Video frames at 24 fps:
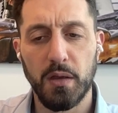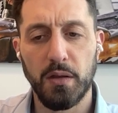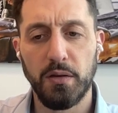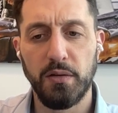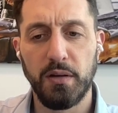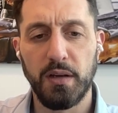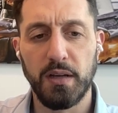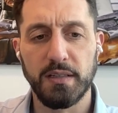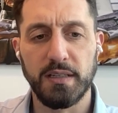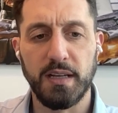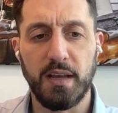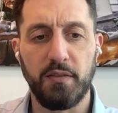
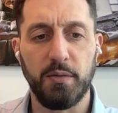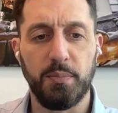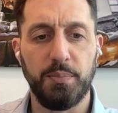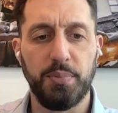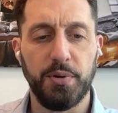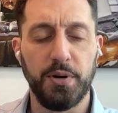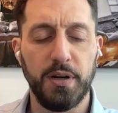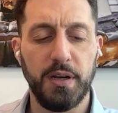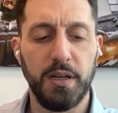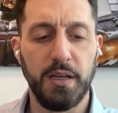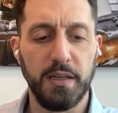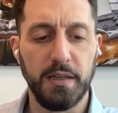You guys have a
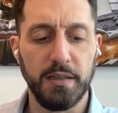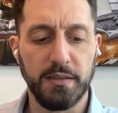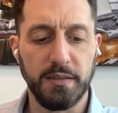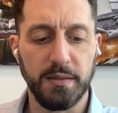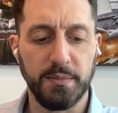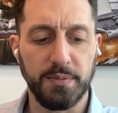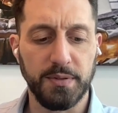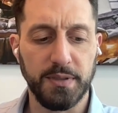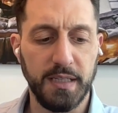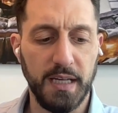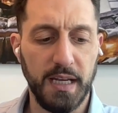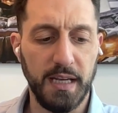pretty
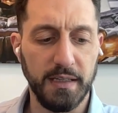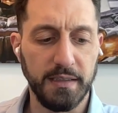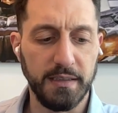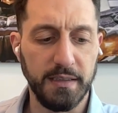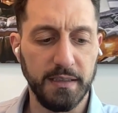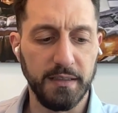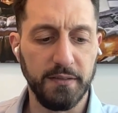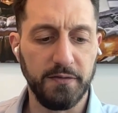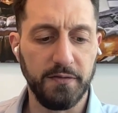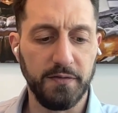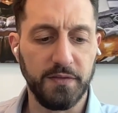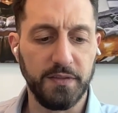
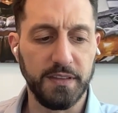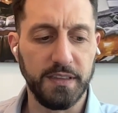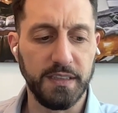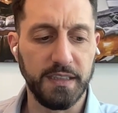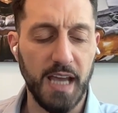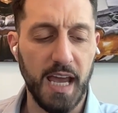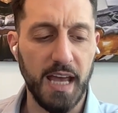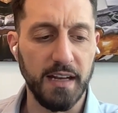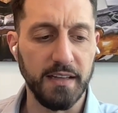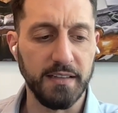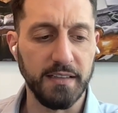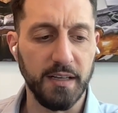substantive
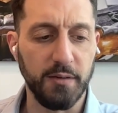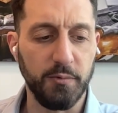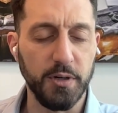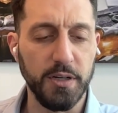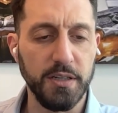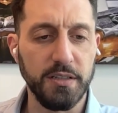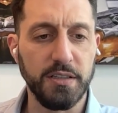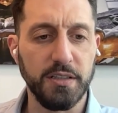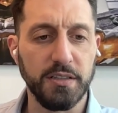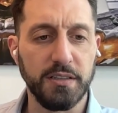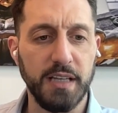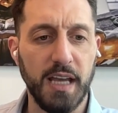data set what
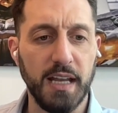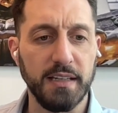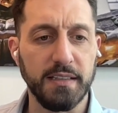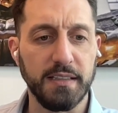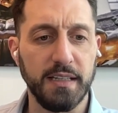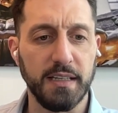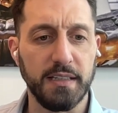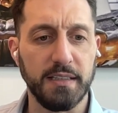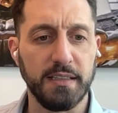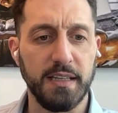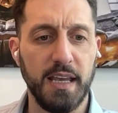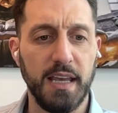does your data
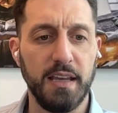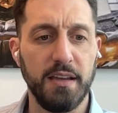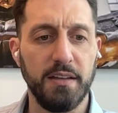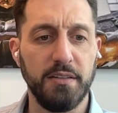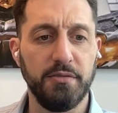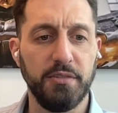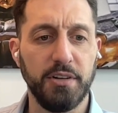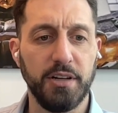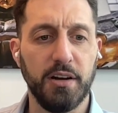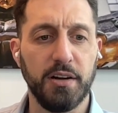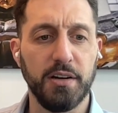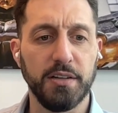set say
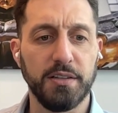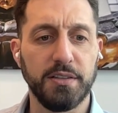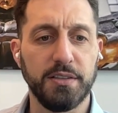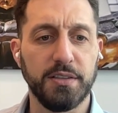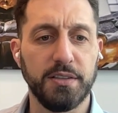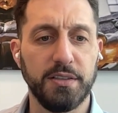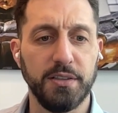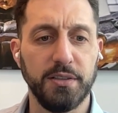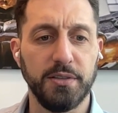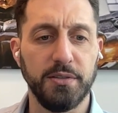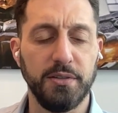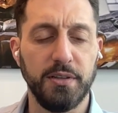in regards
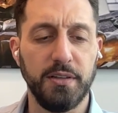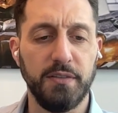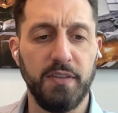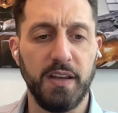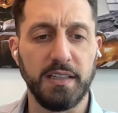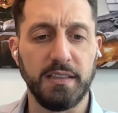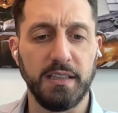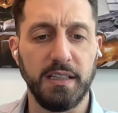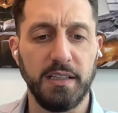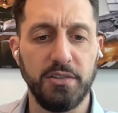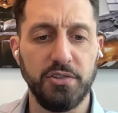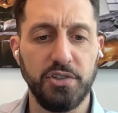to
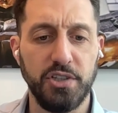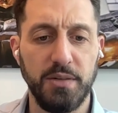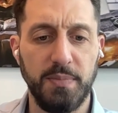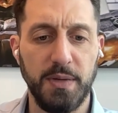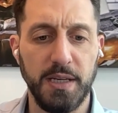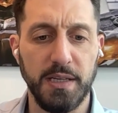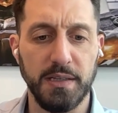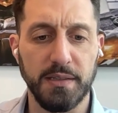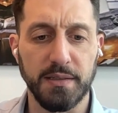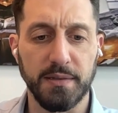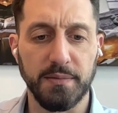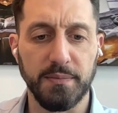investing in
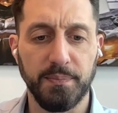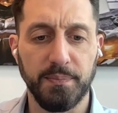gps